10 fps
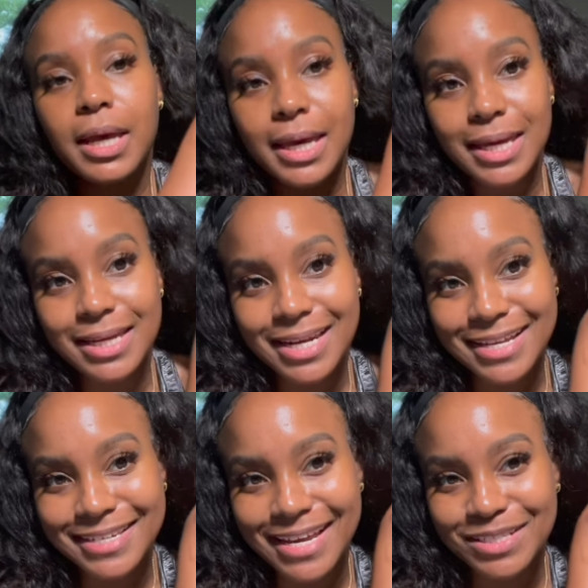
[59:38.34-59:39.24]
in
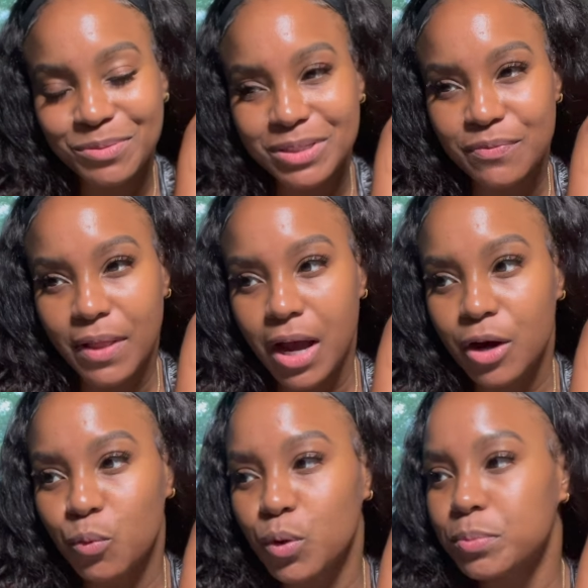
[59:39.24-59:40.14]
next week's
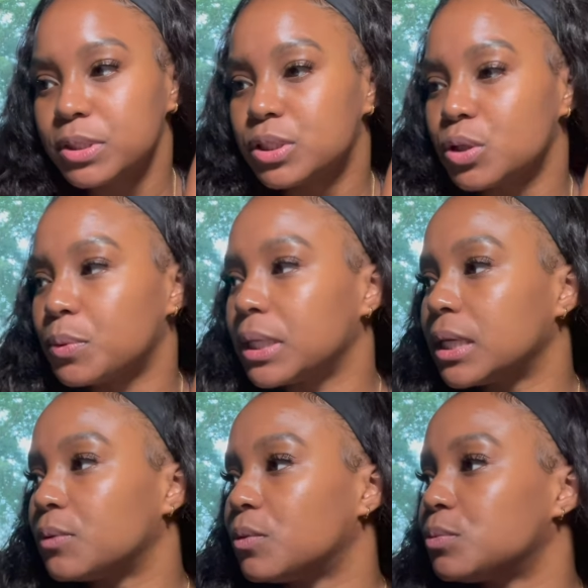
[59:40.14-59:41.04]
vlog. We'll be
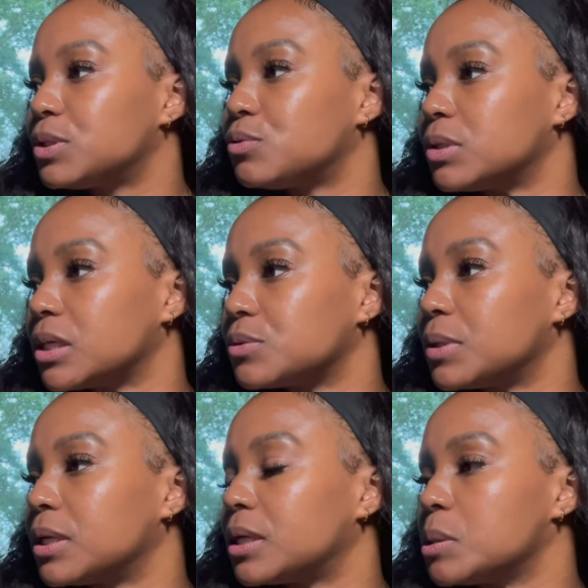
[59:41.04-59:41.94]
doing, what are we doing next
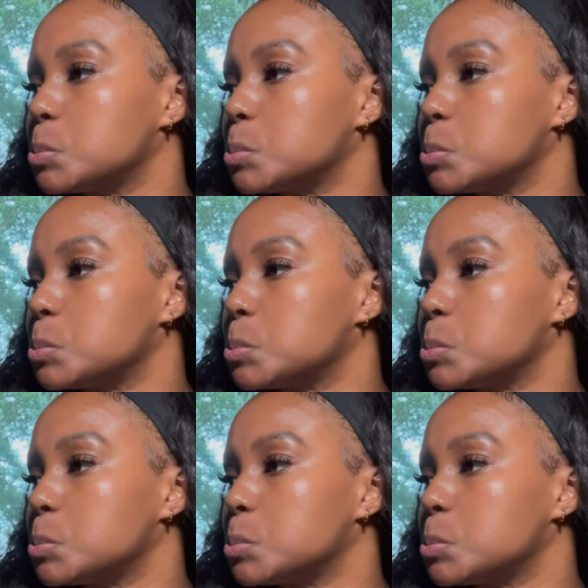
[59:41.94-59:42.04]
week?